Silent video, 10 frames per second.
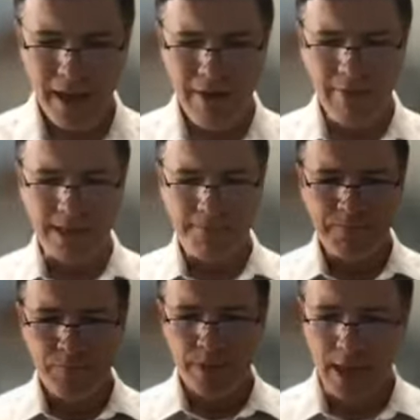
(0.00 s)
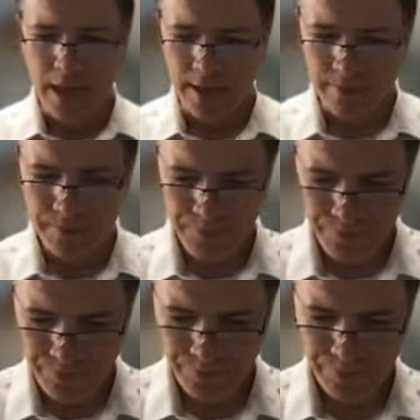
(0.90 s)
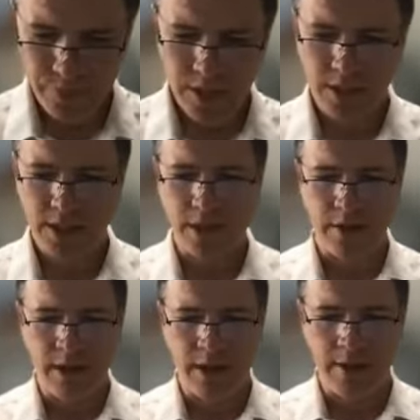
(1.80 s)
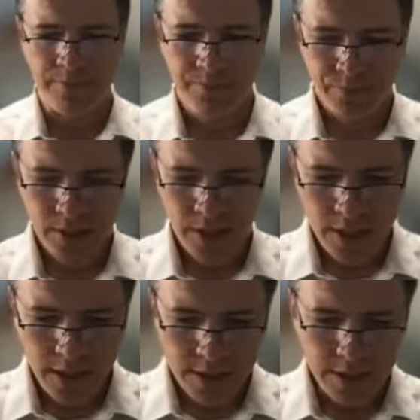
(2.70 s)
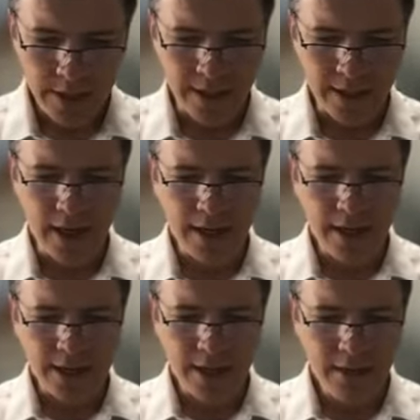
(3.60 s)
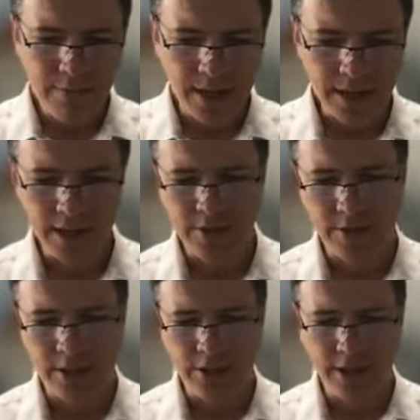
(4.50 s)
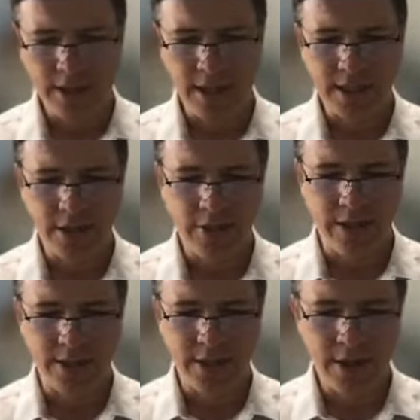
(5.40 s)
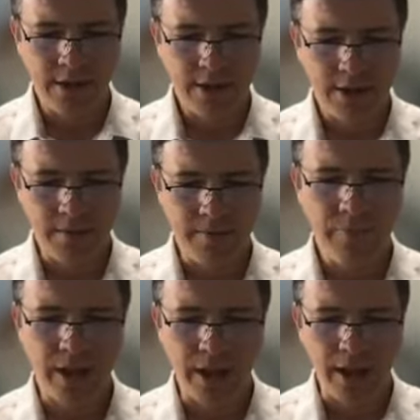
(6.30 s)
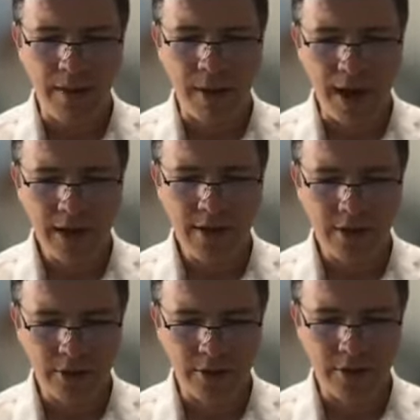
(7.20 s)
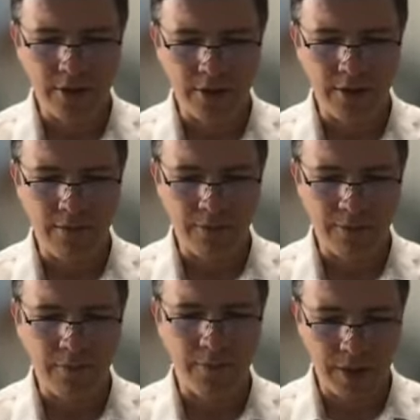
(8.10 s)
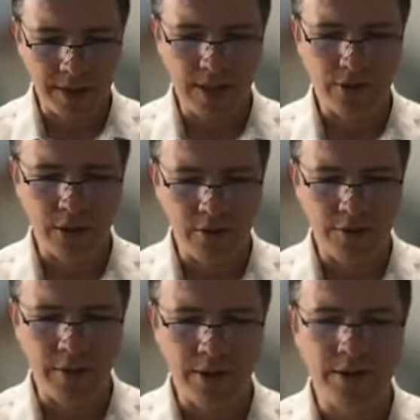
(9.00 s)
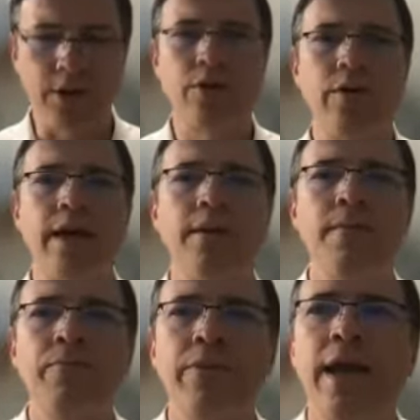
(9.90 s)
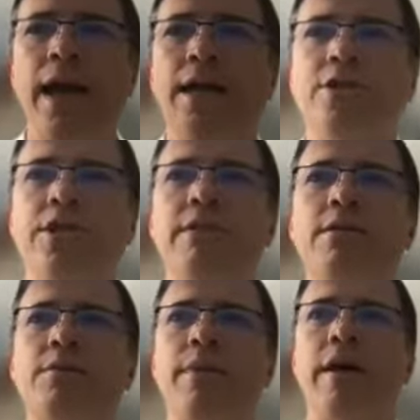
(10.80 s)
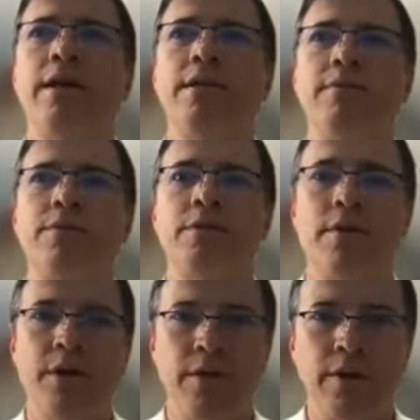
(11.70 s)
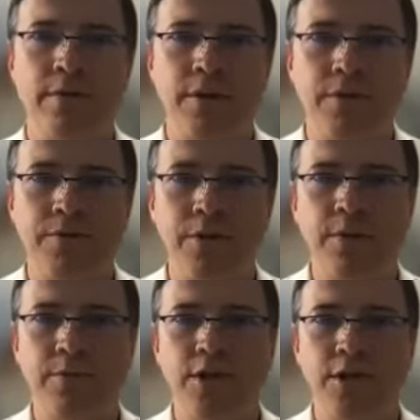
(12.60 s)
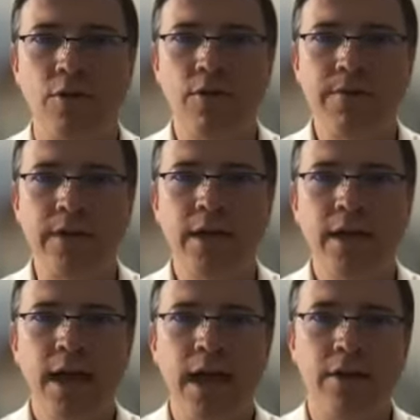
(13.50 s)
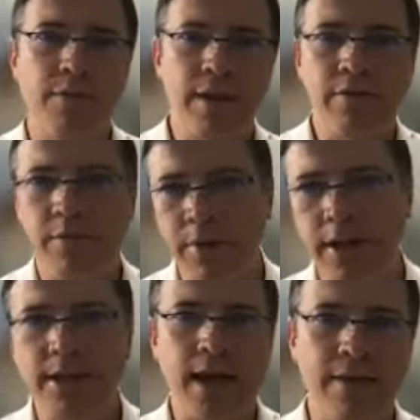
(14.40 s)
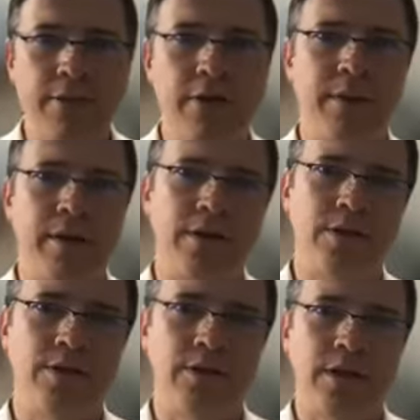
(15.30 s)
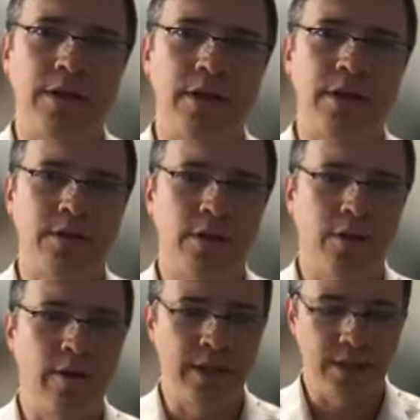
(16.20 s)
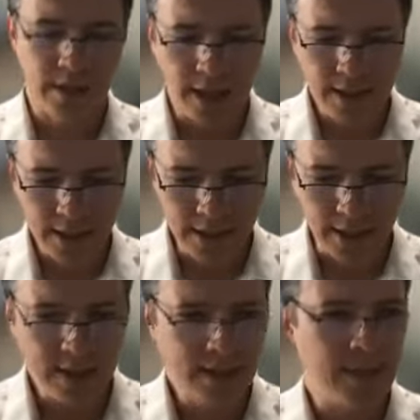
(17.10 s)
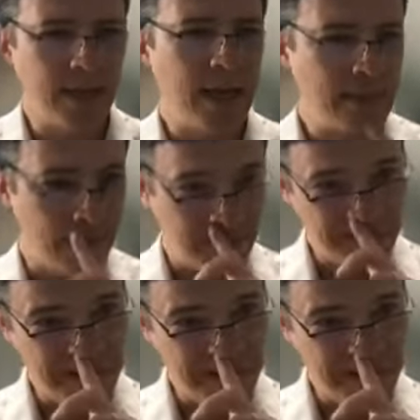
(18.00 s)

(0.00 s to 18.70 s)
Anyways. Um, anyway, okay. So, All right. Um, so next, Ala Bas Yisrael the Kohen. So now the a, a minor girl of Bas Yisrael who's married to a Kohen, and she was married Durabatan. So for example, she's an orphan, and her mother and brothers gave her in marriage to the to the Kohen. So that's so this is a case of